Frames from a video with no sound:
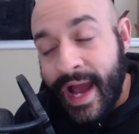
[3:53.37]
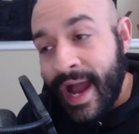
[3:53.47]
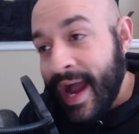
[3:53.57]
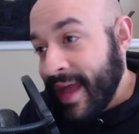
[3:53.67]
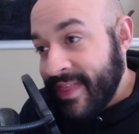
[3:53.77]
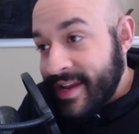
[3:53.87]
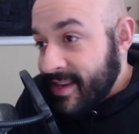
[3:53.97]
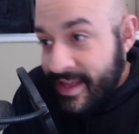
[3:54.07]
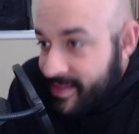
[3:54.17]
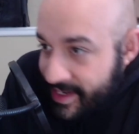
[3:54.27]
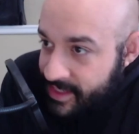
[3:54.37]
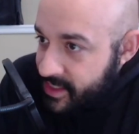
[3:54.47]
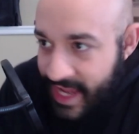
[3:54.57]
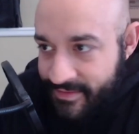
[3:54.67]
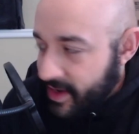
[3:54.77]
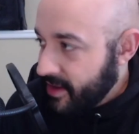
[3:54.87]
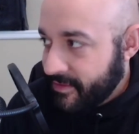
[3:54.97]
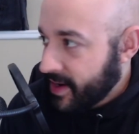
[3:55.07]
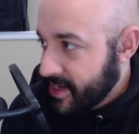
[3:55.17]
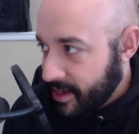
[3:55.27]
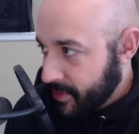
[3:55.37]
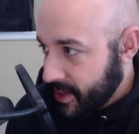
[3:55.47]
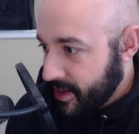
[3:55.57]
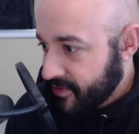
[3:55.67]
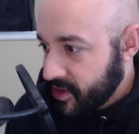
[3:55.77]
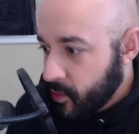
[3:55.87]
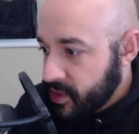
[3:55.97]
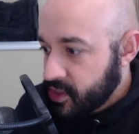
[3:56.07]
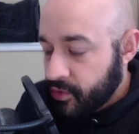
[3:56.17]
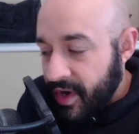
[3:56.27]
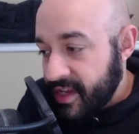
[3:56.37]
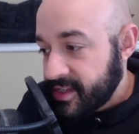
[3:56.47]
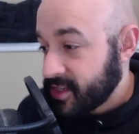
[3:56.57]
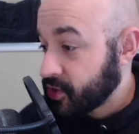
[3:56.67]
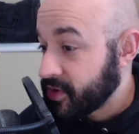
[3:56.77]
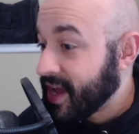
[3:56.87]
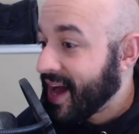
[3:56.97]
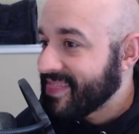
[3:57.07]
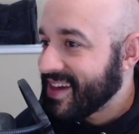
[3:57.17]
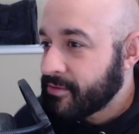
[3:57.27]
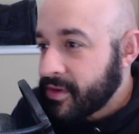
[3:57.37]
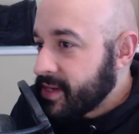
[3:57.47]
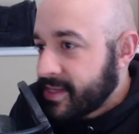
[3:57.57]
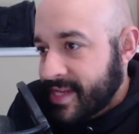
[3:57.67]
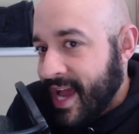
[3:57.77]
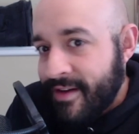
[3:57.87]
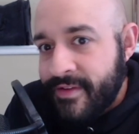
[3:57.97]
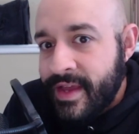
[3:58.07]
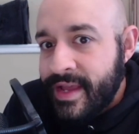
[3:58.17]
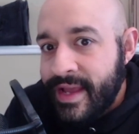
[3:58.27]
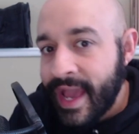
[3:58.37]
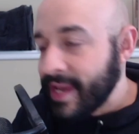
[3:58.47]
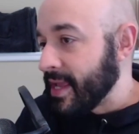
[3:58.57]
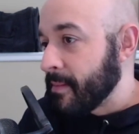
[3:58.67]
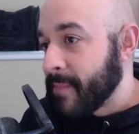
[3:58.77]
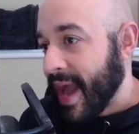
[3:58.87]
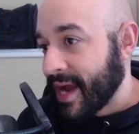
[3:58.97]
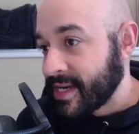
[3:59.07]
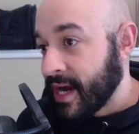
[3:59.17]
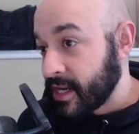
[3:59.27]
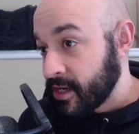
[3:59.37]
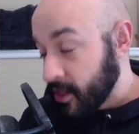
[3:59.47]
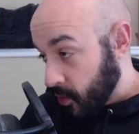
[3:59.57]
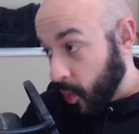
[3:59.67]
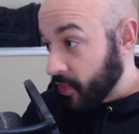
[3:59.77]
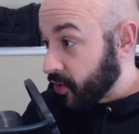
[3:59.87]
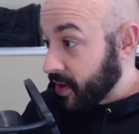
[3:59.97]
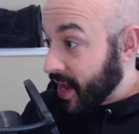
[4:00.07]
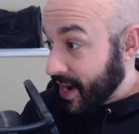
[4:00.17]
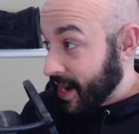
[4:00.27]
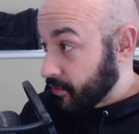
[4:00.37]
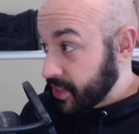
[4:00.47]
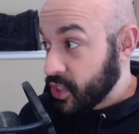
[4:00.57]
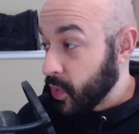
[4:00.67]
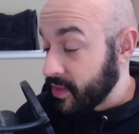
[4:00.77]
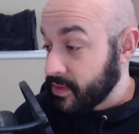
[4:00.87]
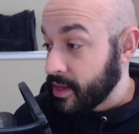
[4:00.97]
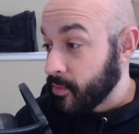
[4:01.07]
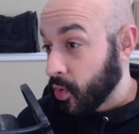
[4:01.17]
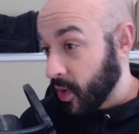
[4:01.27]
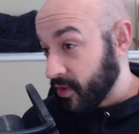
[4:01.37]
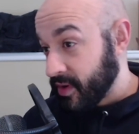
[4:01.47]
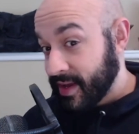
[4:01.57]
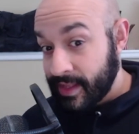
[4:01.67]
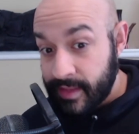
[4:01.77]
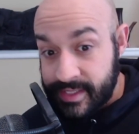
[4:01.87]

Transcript: I, I, that, that that doesn't have any effect on me. If someone's a racist or not, that really doesn't have any impact on whether or not I retweet them or whether or not I